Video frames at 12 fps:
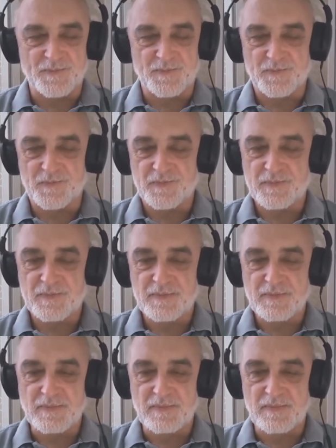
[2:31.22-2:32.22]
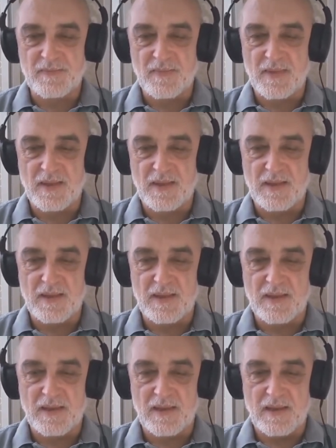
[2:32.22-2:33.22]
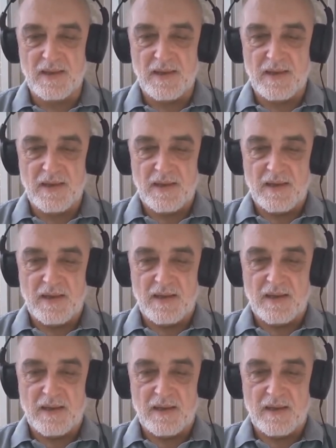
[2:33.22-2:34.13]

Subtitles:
(no one is talking)